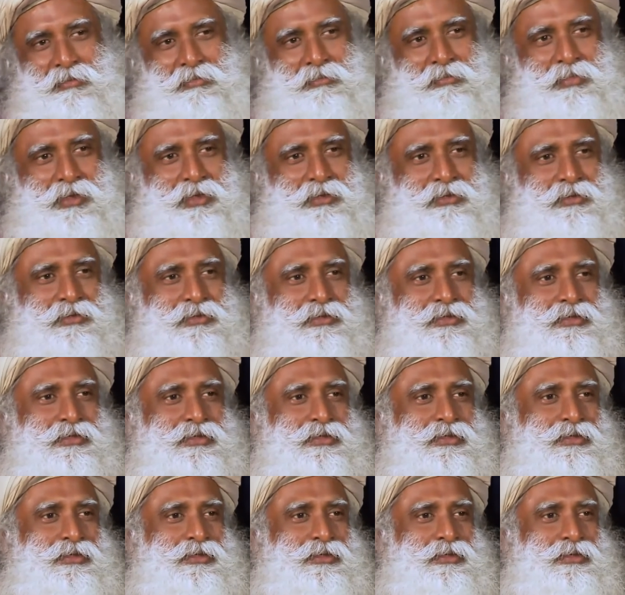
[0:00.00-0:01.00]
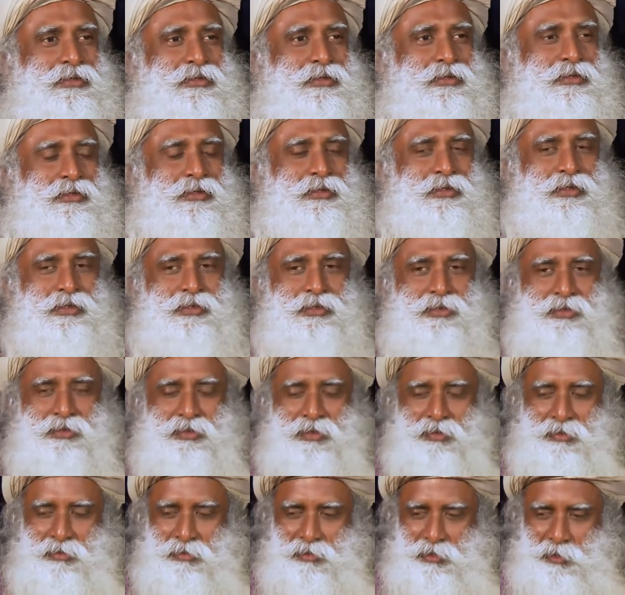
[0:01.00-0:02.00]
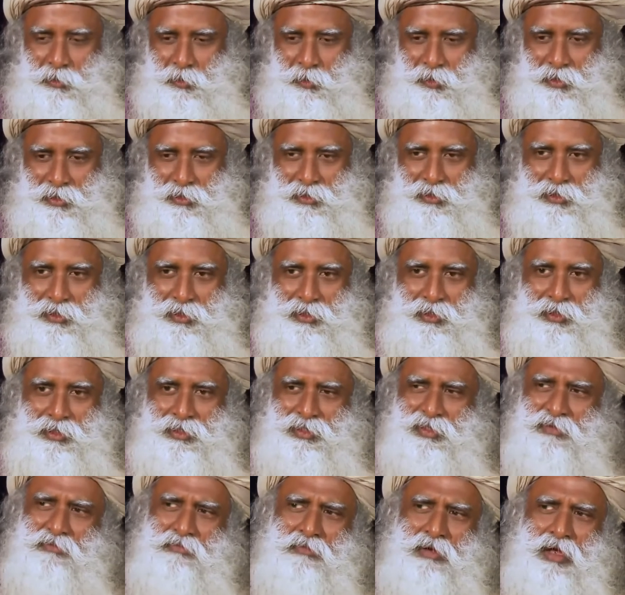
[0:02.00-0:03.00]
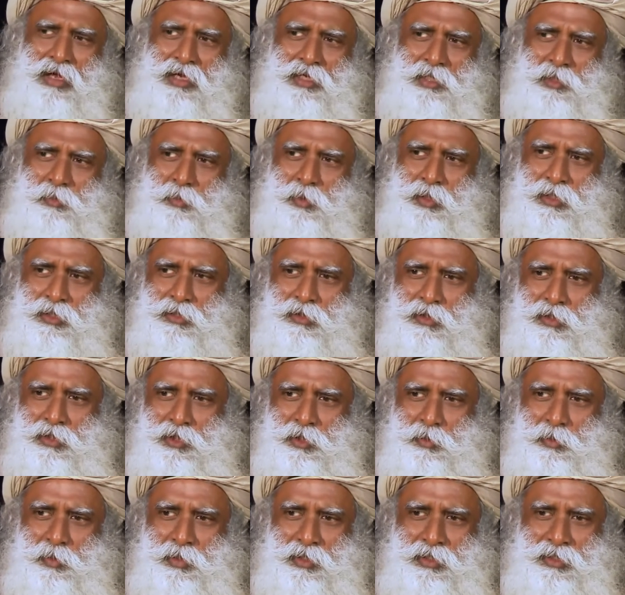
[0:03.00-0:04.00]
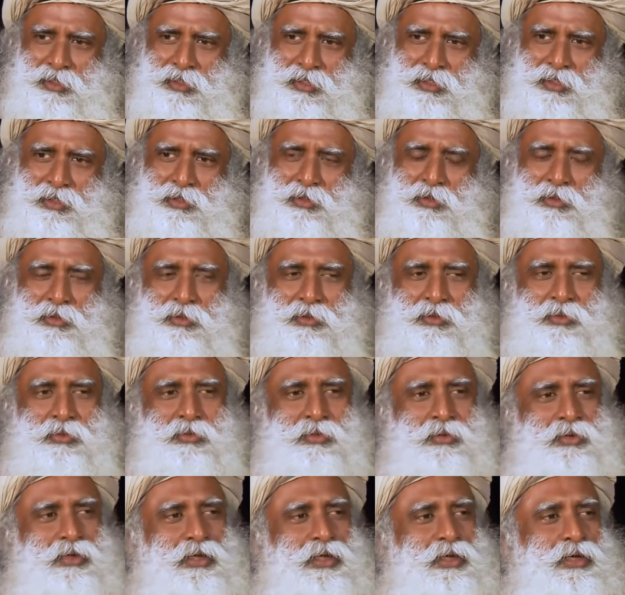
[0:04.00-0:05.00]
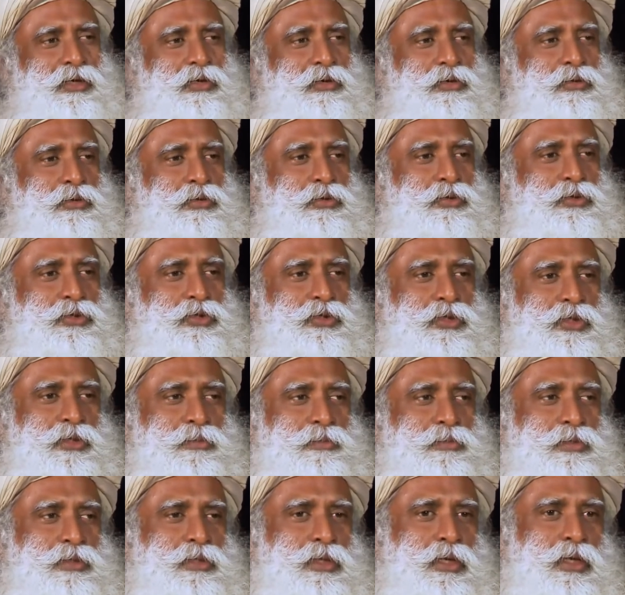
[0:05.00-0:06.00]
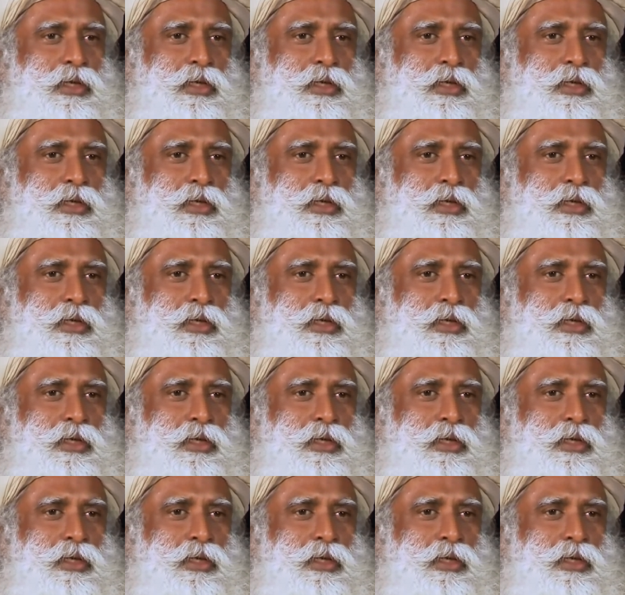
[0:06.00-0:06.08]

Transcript: because it is a conspiracy, it's a widespread conspiracy, so you don't think on those terms.